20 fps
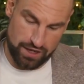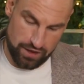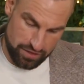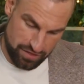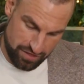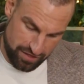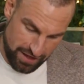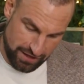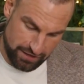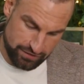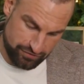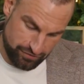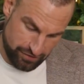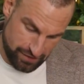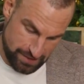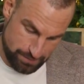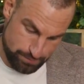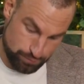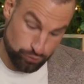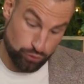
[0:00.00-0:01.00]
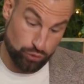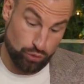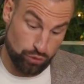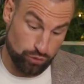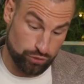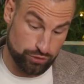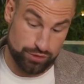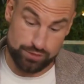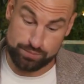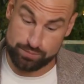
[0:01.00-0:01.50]
are thankfully
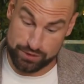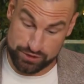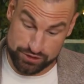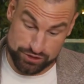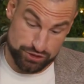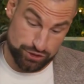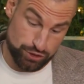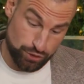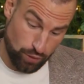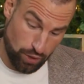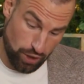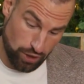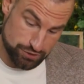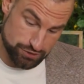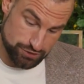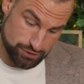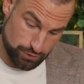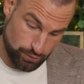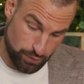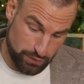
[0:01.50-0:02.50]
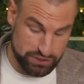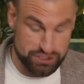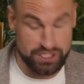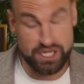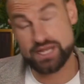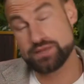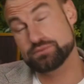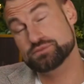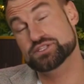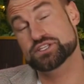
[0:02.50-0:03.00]
broad but squat, which
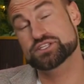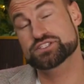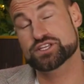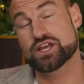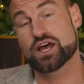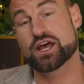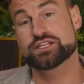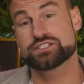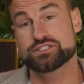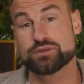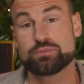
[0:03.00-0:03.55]
keeps the size